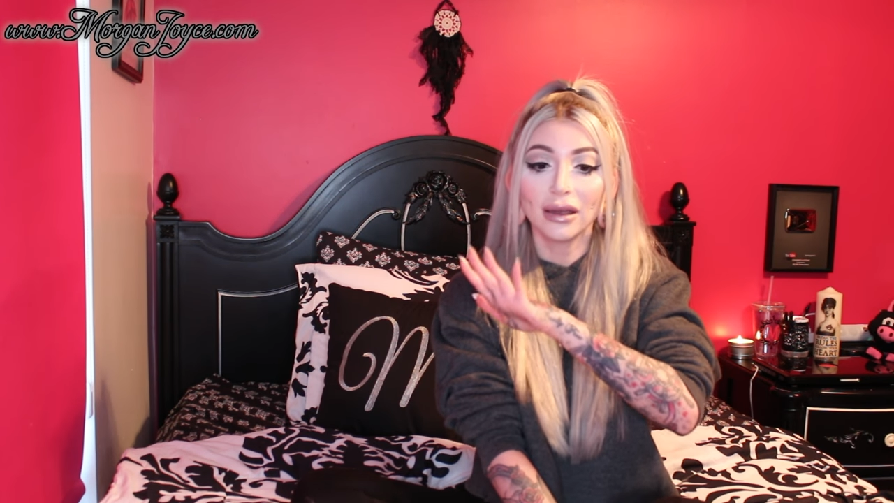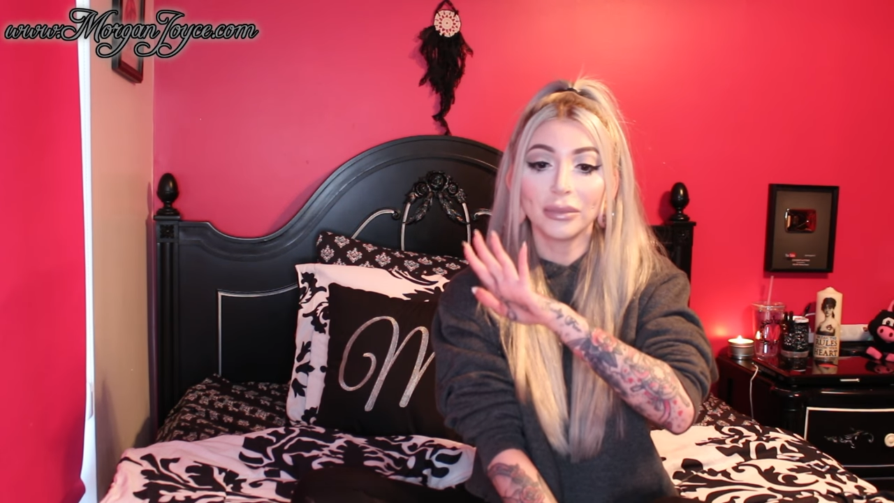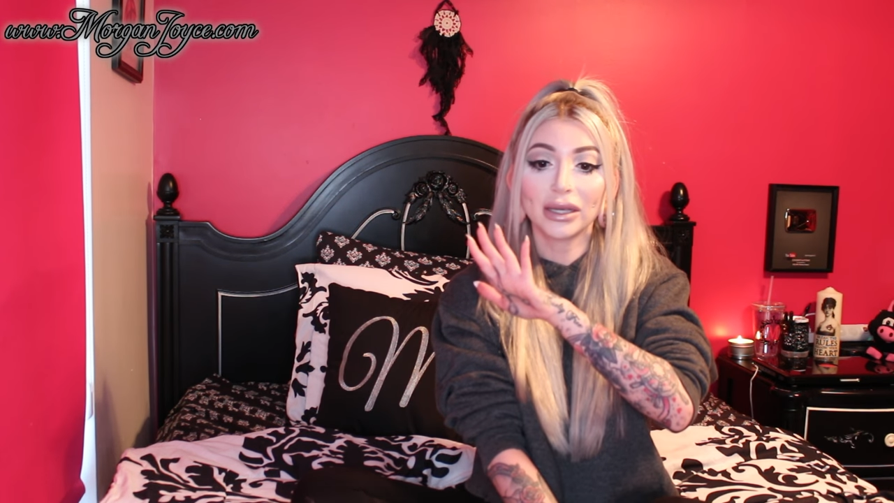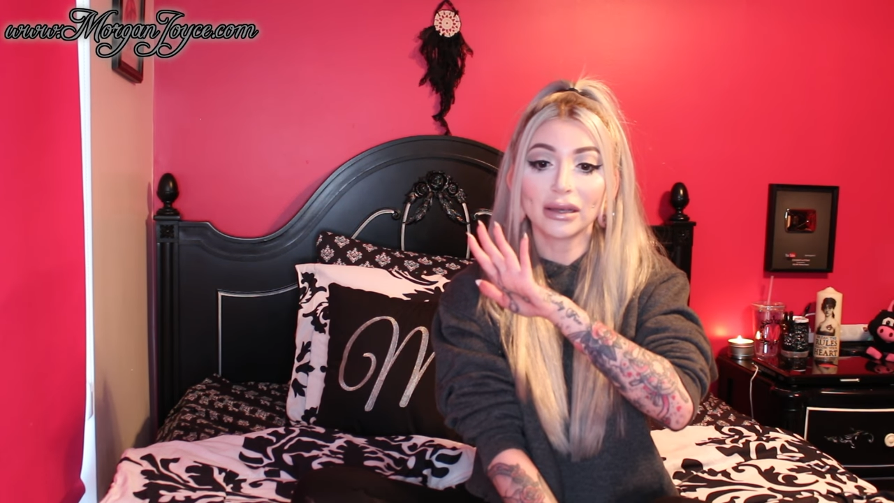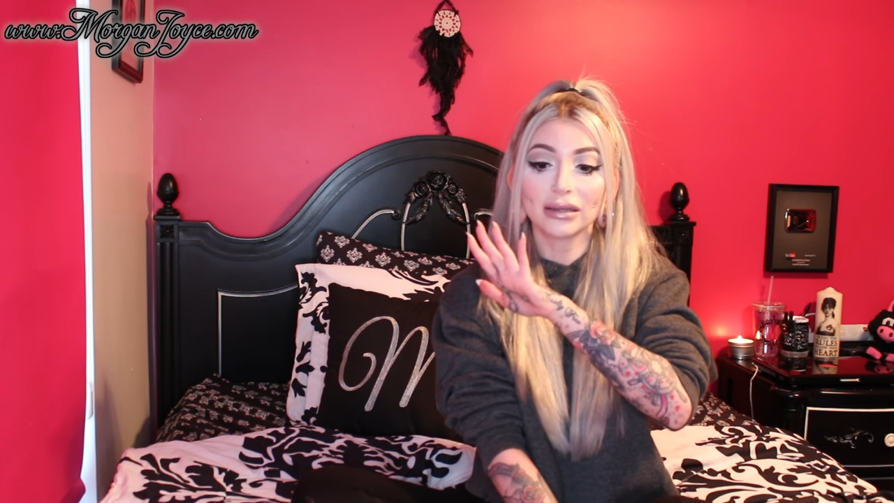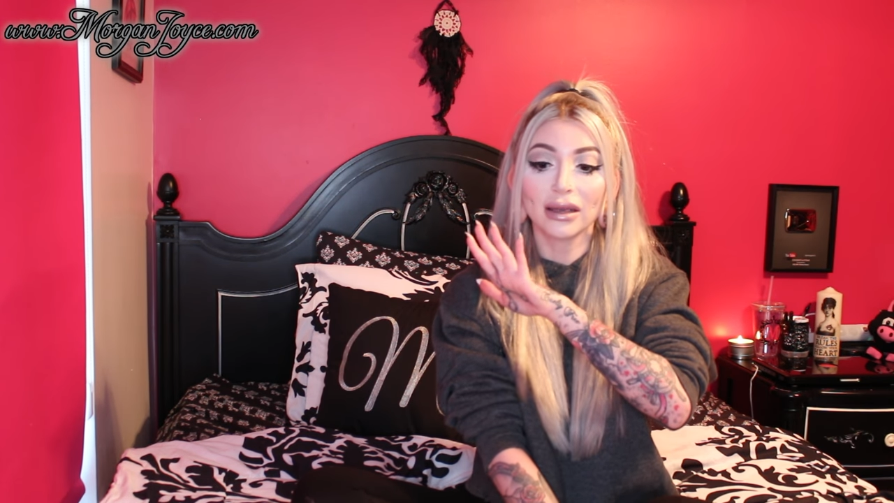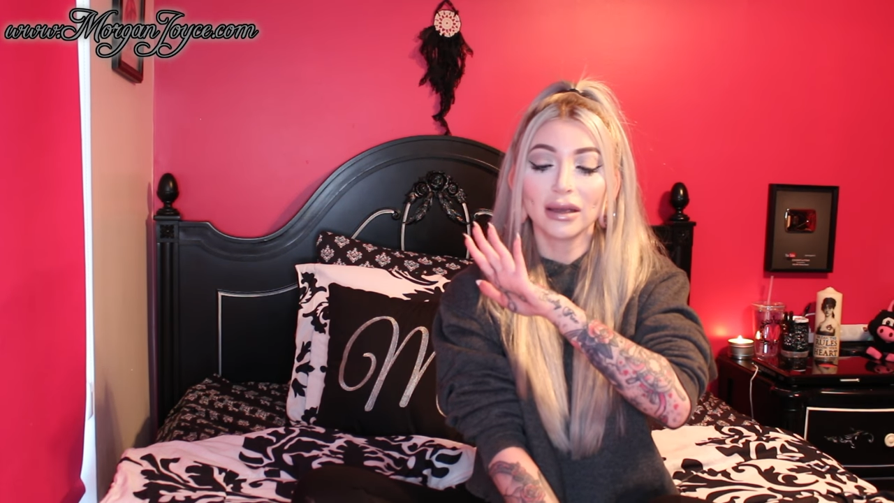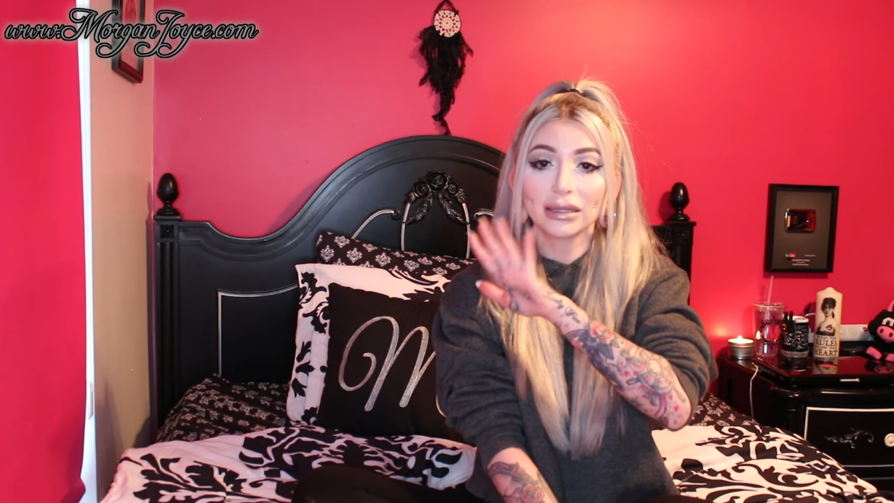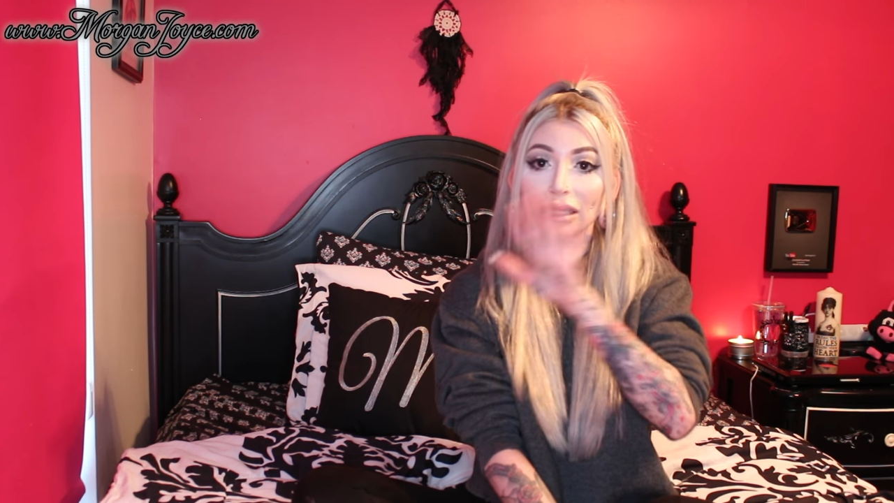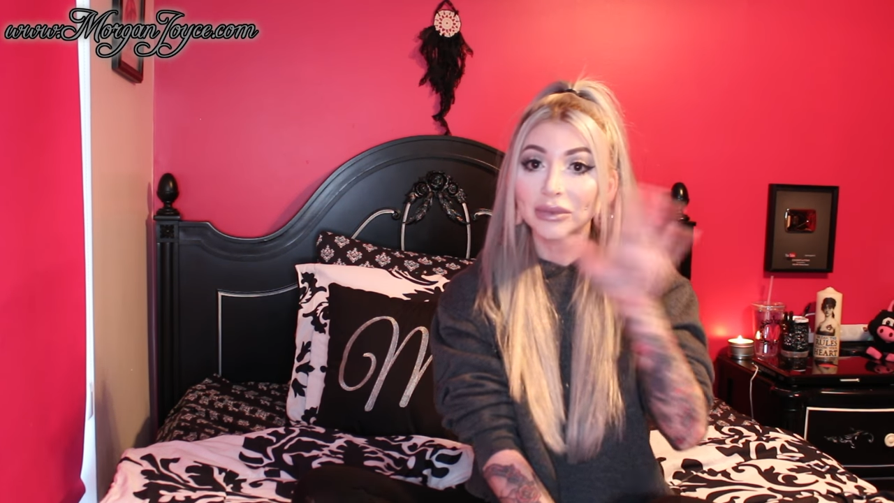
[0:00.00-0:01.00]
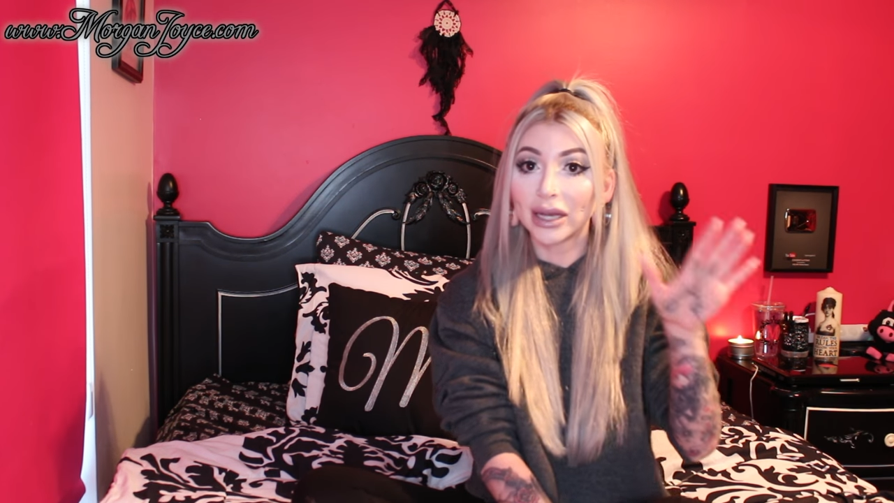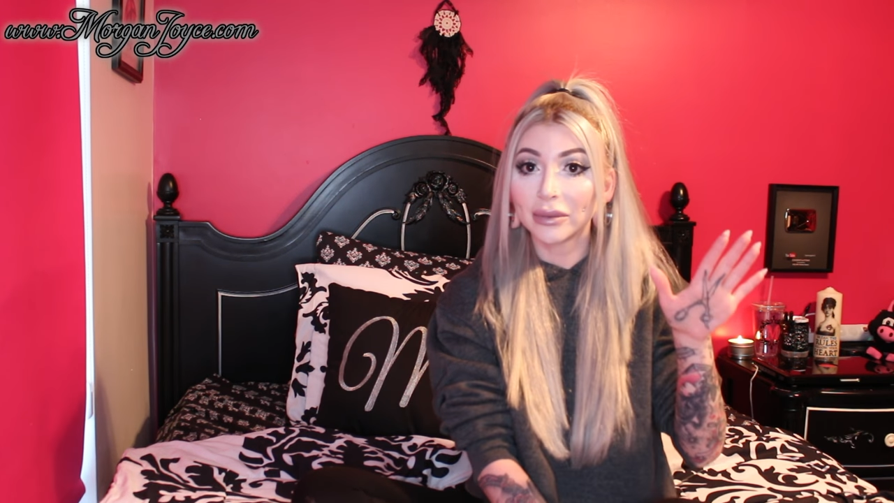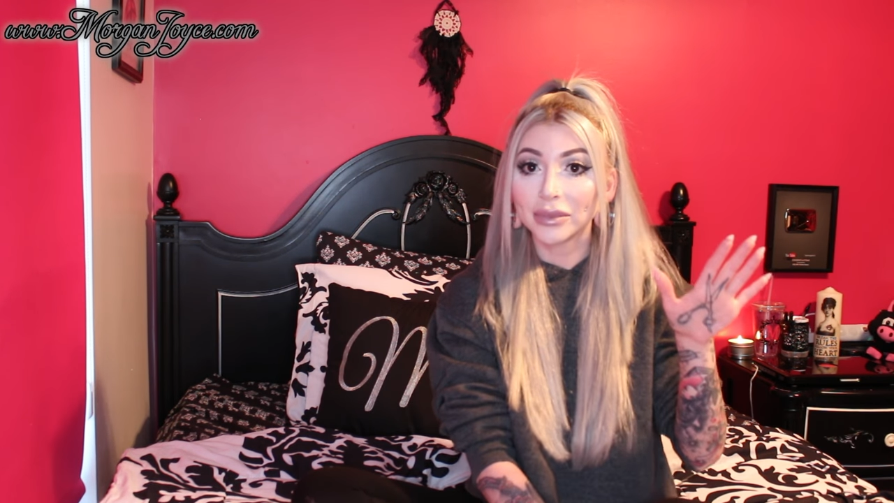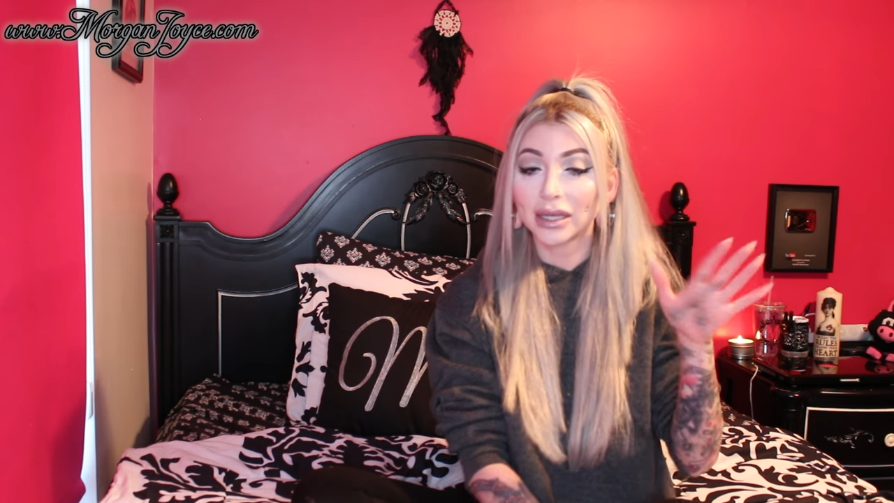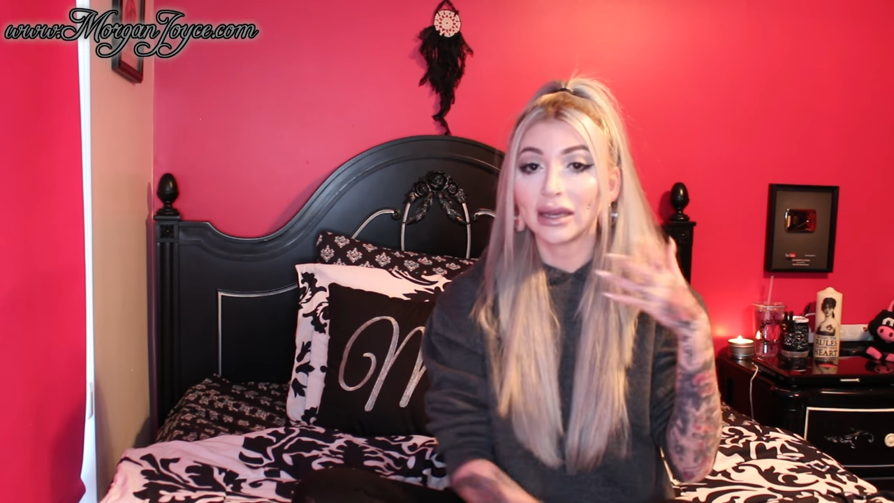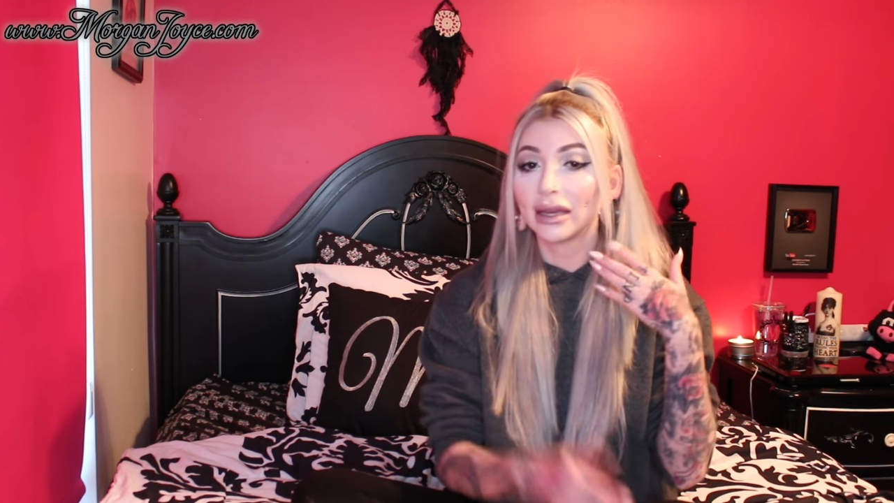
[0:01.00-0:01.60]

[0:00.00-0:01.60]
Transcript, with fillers: because sometimes